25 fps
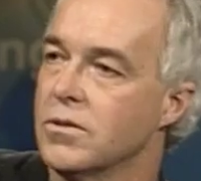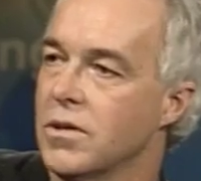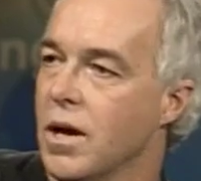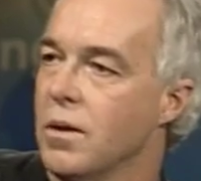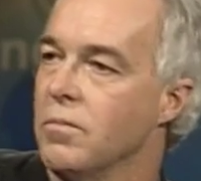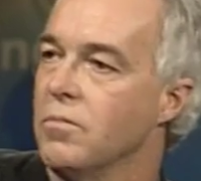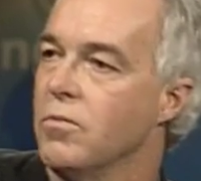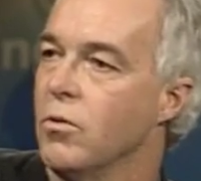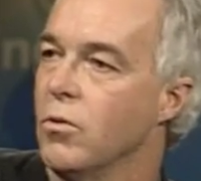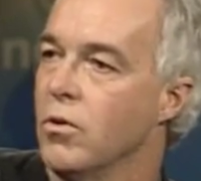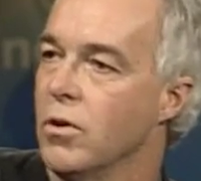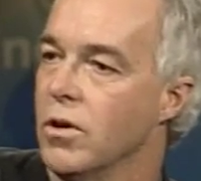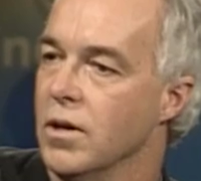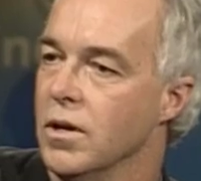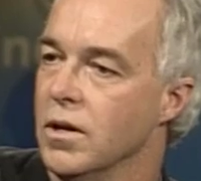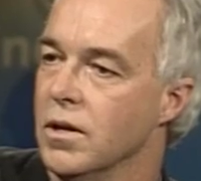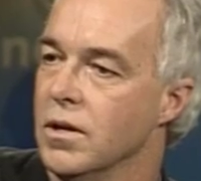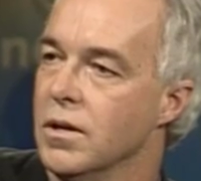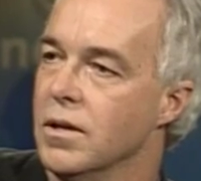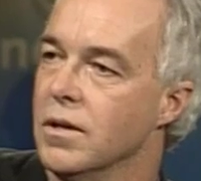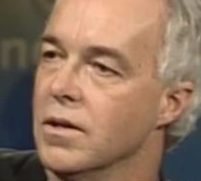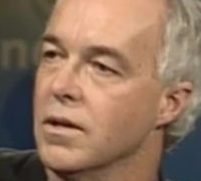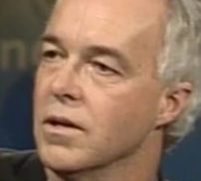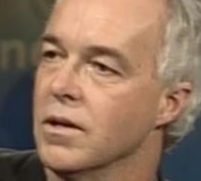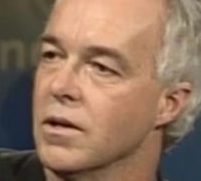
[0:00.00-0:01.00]
top 40
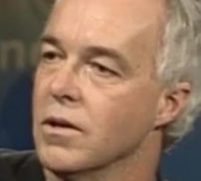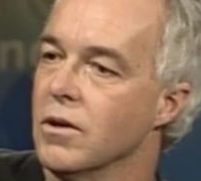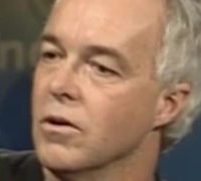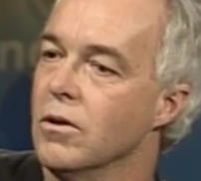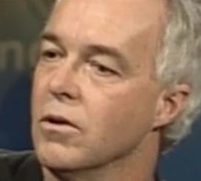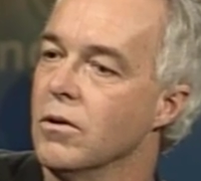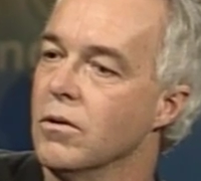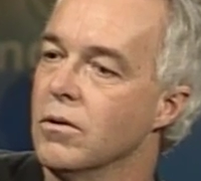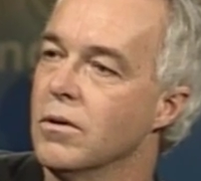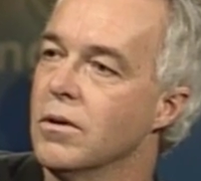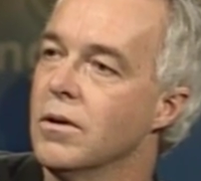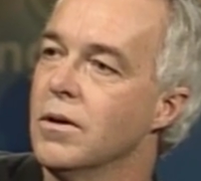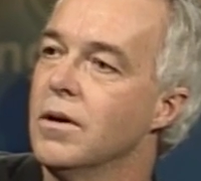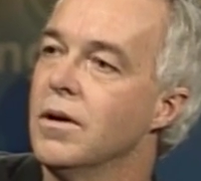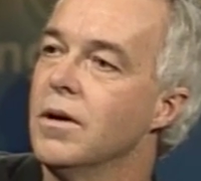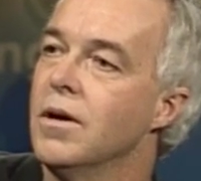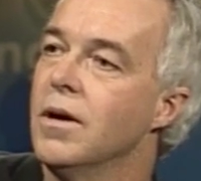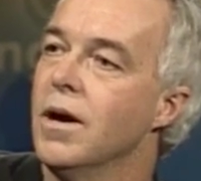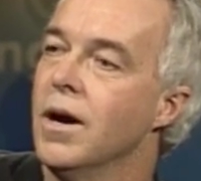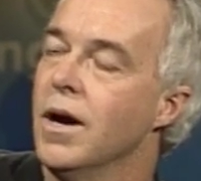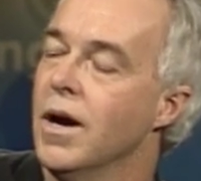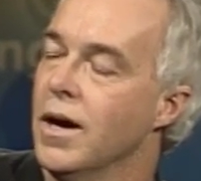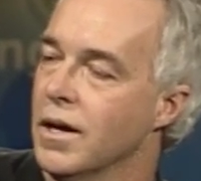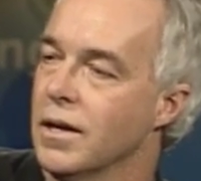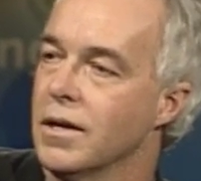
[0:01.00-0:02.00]
hit and they go,
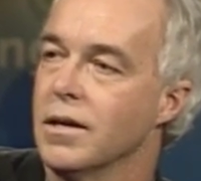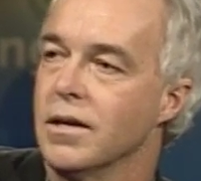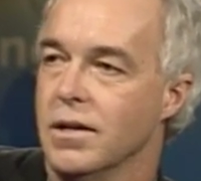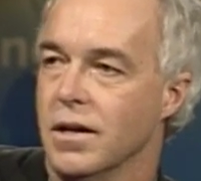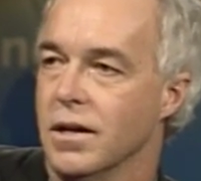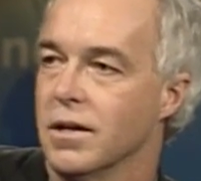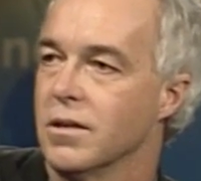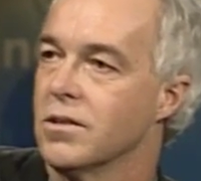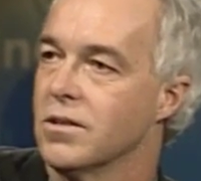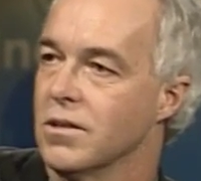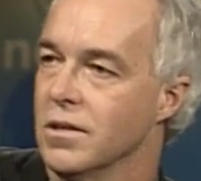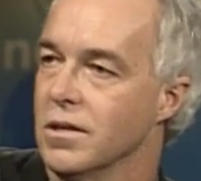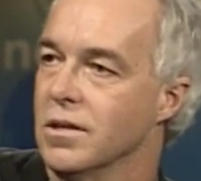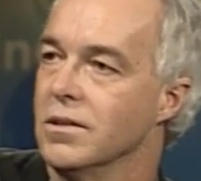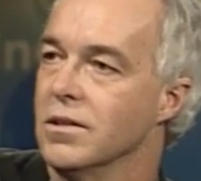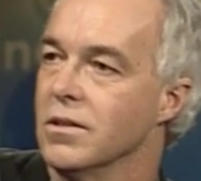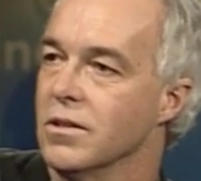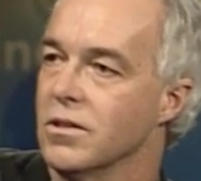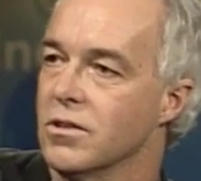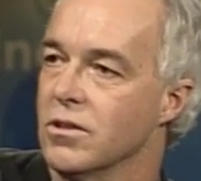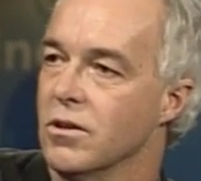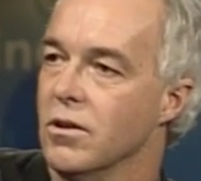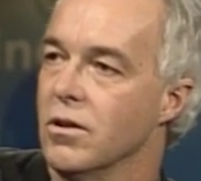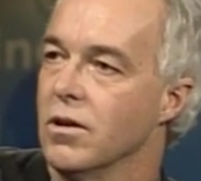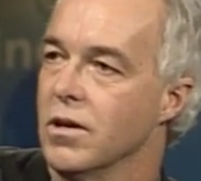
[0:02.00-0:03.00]
I cannot sing
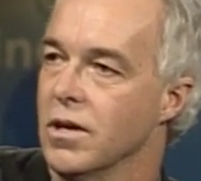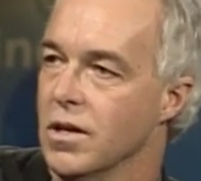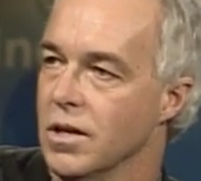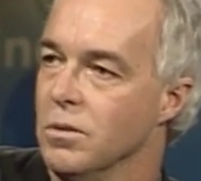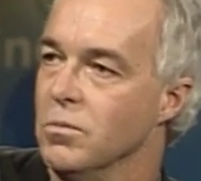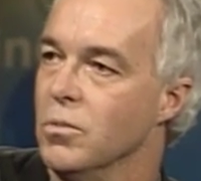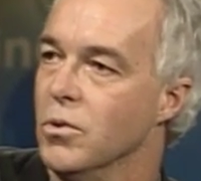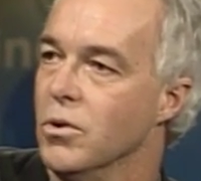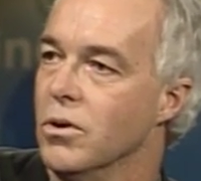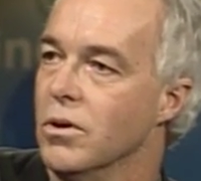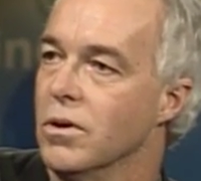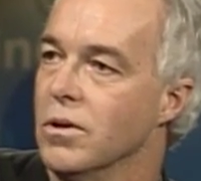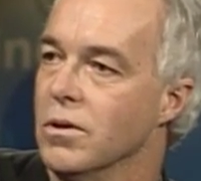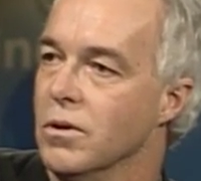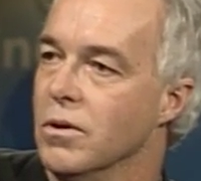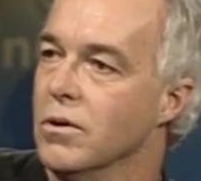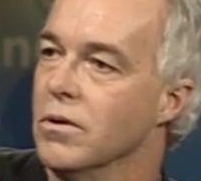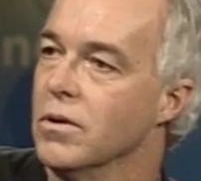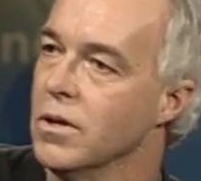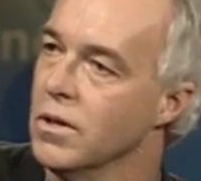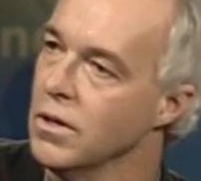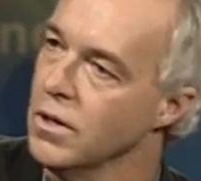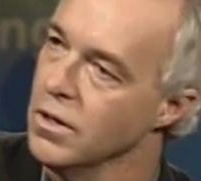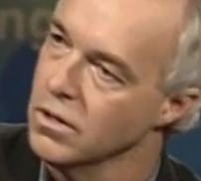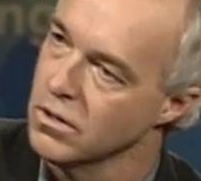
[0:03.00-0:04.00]
this song anymore. You know,
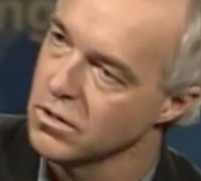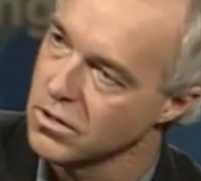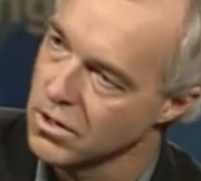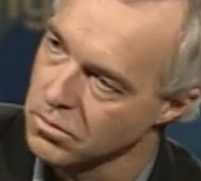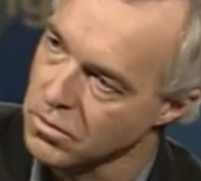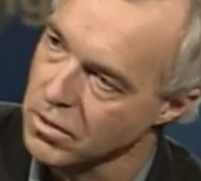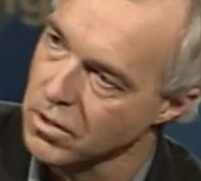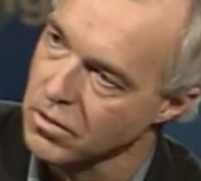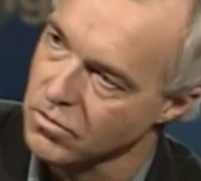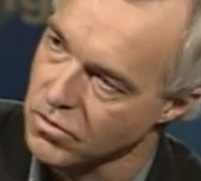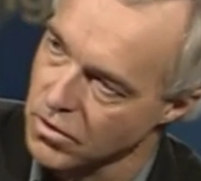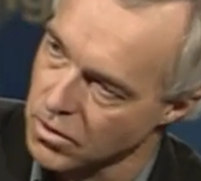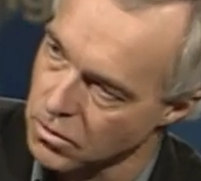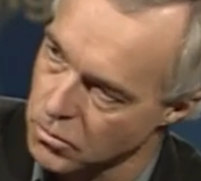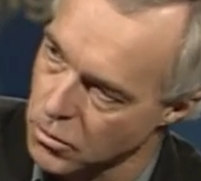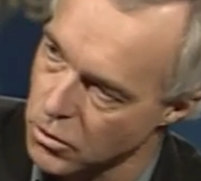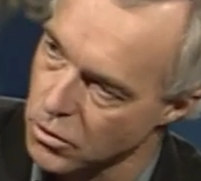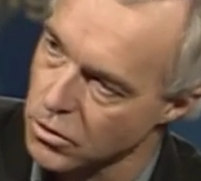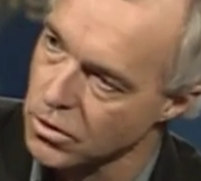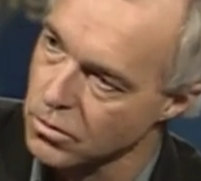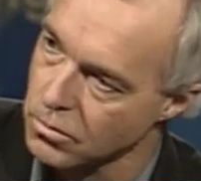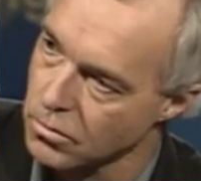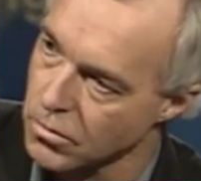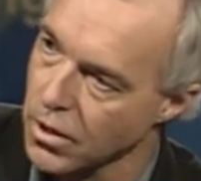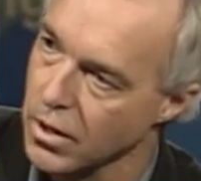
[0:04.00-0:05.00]
and it's something to feel
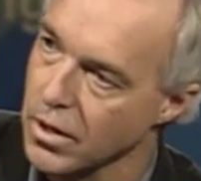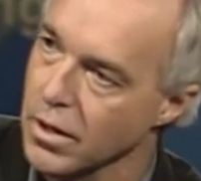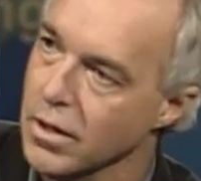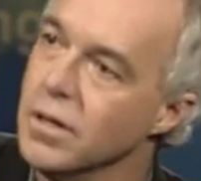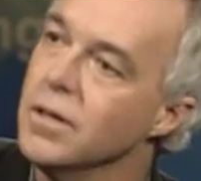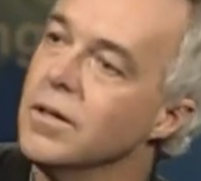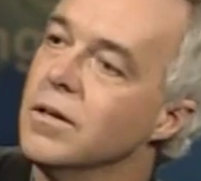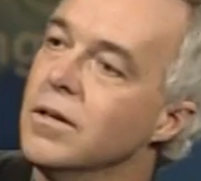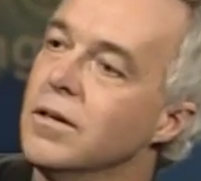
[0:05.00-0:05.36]
burdened by.